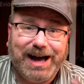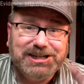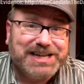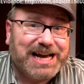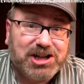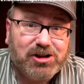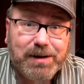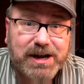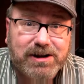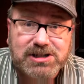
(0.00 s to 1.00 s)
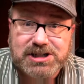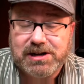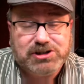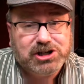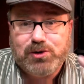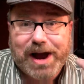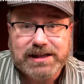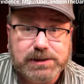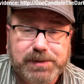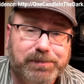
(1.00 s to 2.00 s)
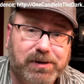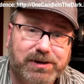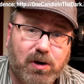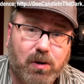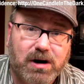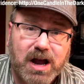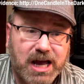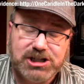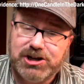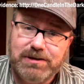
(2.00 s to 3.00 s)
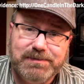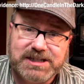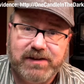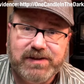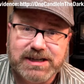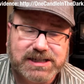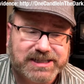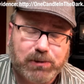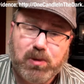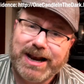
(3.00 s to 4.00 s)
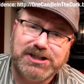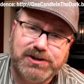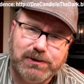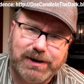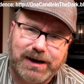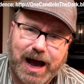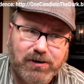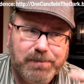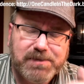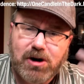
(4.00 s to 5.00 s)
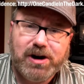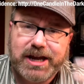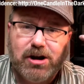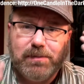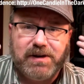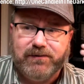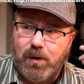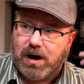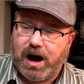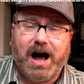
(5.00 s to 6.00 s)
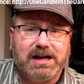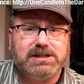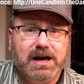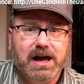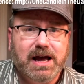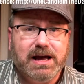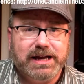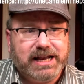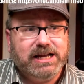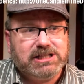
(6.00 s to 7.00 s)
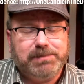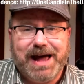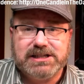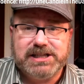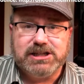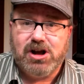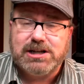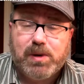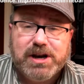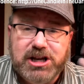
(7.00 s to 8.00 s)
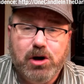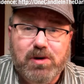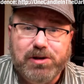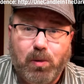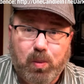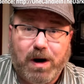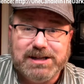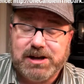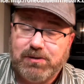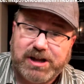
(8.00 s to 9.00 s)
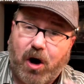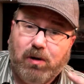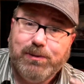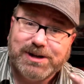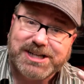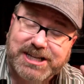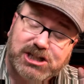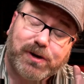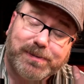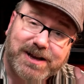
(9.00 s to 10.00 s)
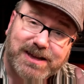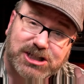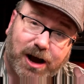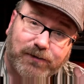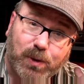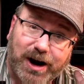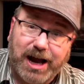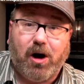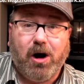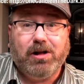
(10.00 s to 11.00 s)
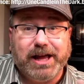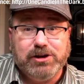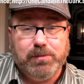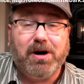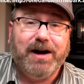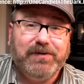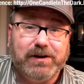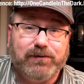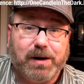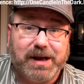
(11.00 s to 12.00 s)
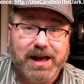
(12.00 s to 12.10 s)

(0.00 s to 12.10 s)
just asked the lawmakers to drag these people into court, show them this evidence and say, why did you do it? How come you're here before us getting us to pass these laws when you were the ones that were the only ones that distributed the software at all and you profited from it?